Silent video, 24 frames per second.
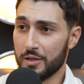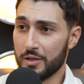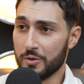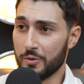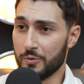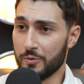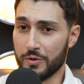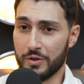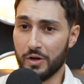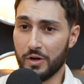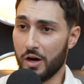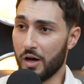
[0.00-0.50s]

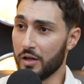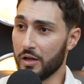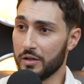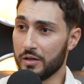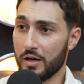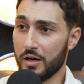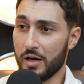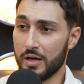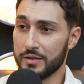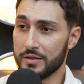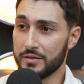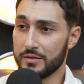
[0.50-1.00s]
In the
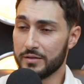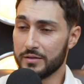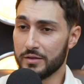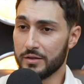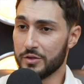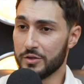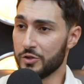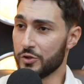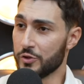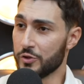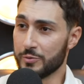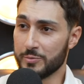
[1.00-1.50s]
Holocaust,
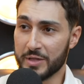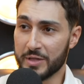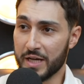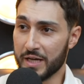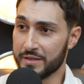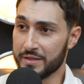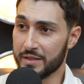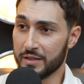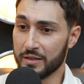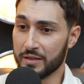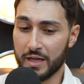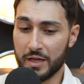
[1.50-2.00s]

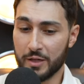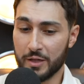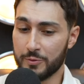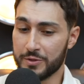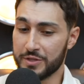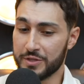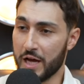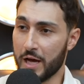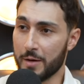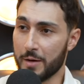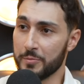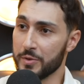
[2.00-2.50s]
dehumanizing language
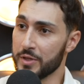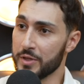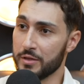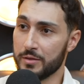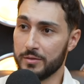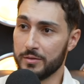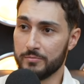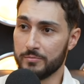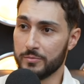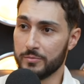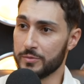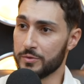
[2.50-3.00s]
happened.
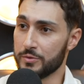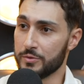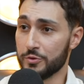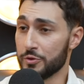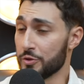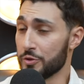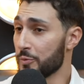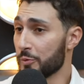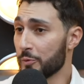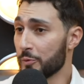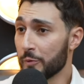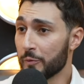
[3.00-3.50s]
Yeah.
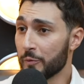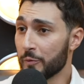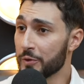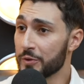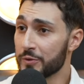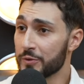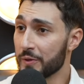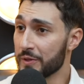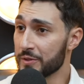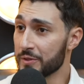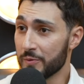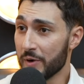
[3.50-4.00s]
Jews were referred
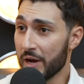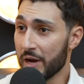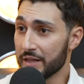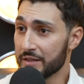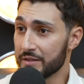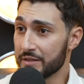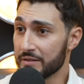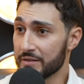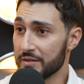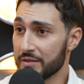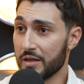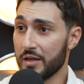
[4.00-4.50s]
to as
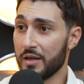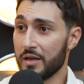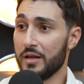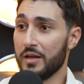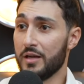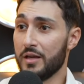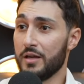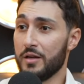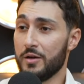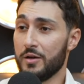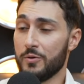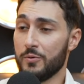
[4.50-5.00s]
rats. Yeah.
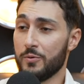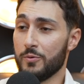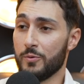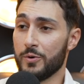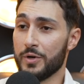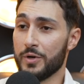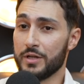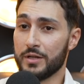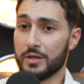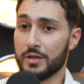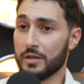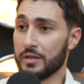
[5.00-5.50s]

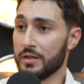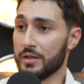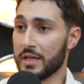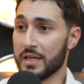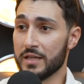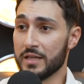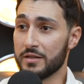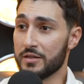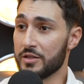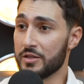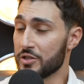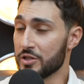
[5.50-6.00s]
When
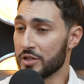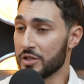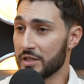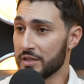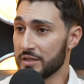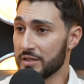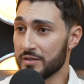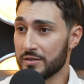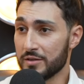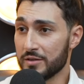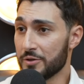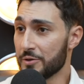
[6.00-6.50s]

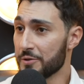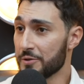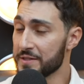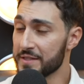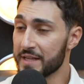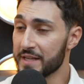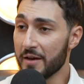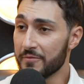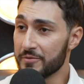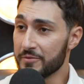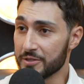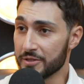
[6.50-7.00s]
indigenous, there were
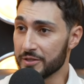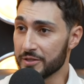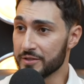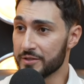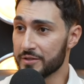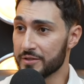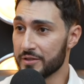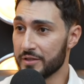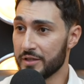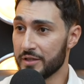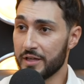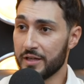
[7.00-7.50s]

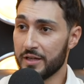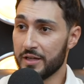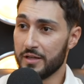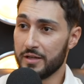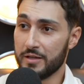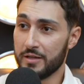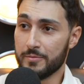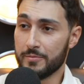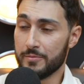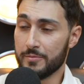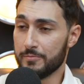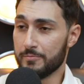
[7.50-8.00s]
savages.
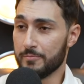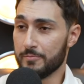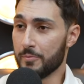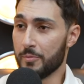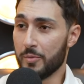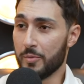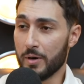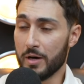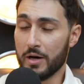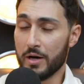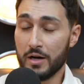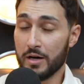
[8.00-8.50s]
Yeah.
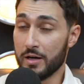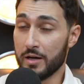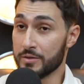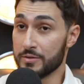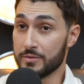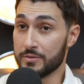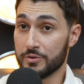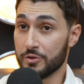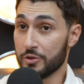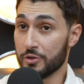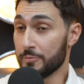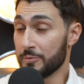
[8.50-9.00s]
Uh,
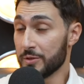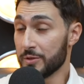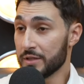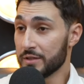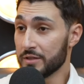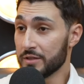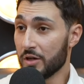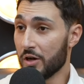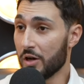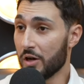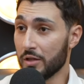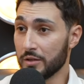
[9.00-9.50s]
Serbians
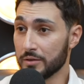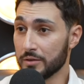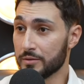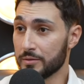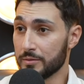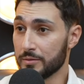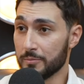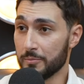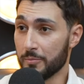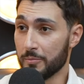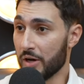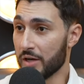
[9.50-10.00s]
called
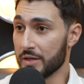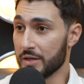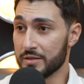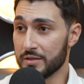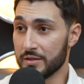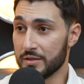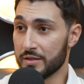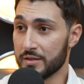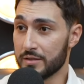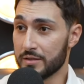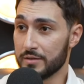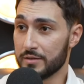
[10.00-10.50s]

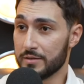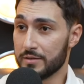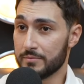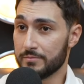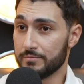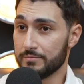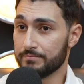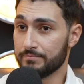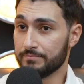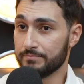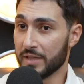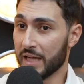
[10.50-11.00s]
Bosnians
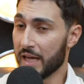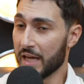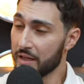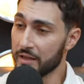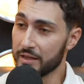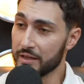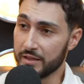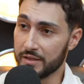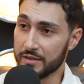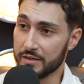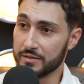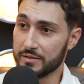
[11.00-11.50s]

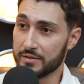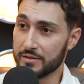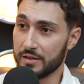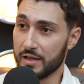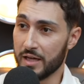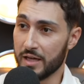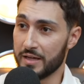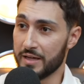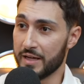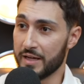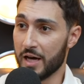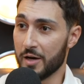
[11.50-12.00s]
aliens,
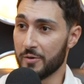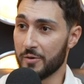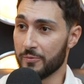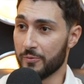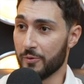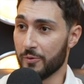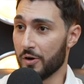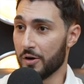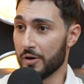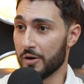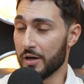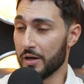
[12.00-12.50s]
and now
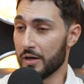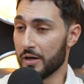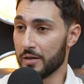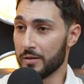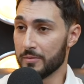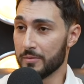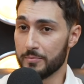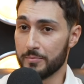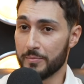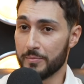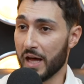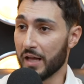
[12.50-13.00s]
for
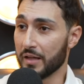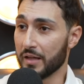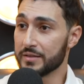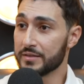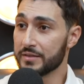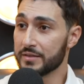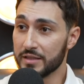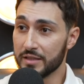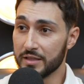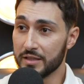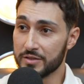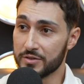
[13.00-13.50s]

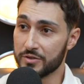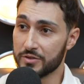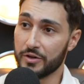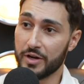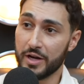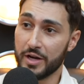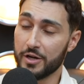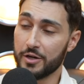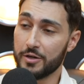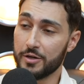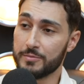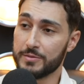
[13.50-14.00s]
Palestinians or
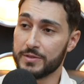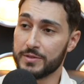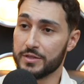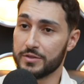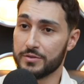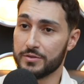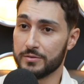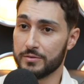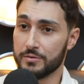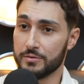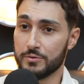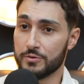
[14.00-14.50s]
Arabs,
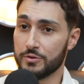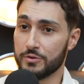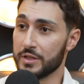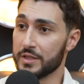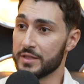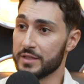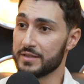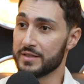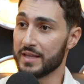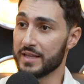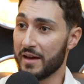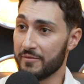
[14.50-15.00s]
it's usually
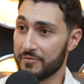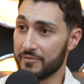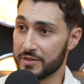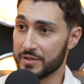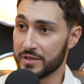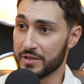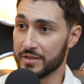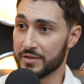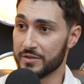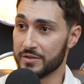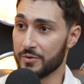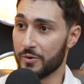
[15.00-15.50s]

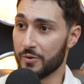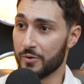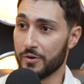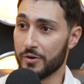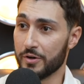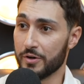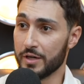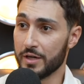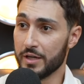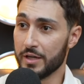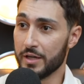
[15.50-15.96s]
savages or